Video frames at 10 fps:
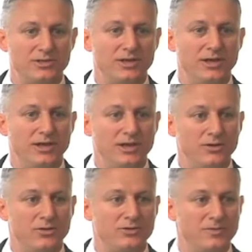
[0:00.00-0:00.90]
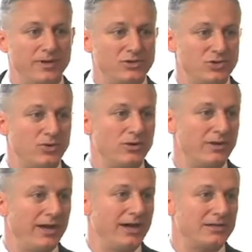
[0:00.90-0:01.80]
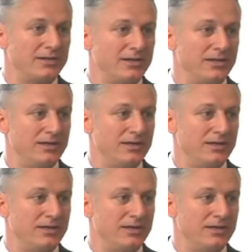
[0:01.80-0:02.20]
in order to make sure that the